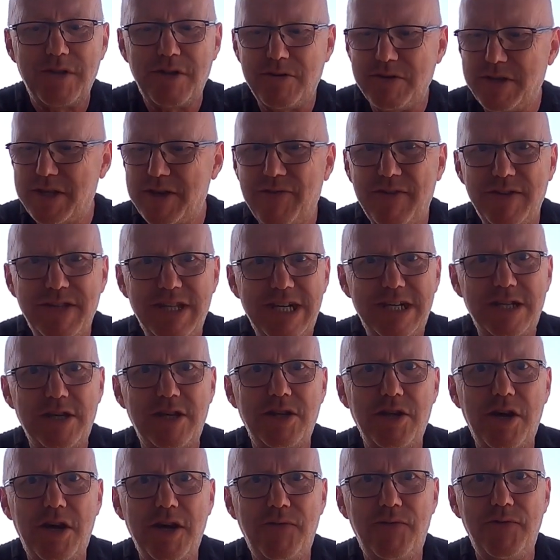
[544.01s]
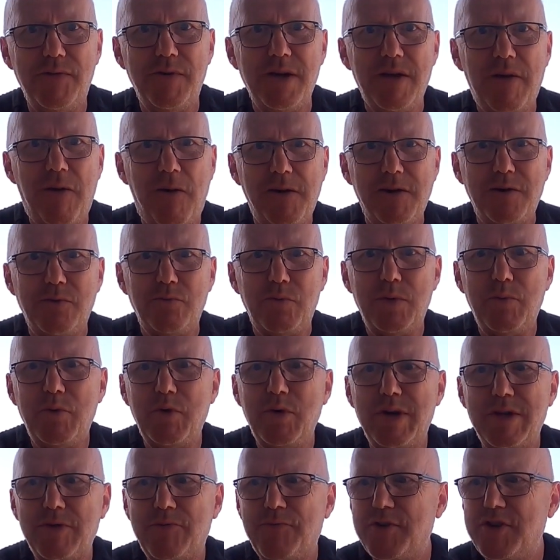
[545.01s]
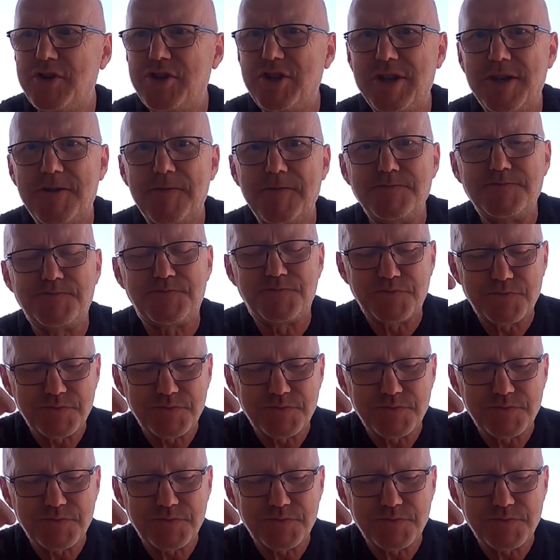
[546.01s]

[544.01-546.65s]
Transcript: Don't even need a knife. When we went fishing,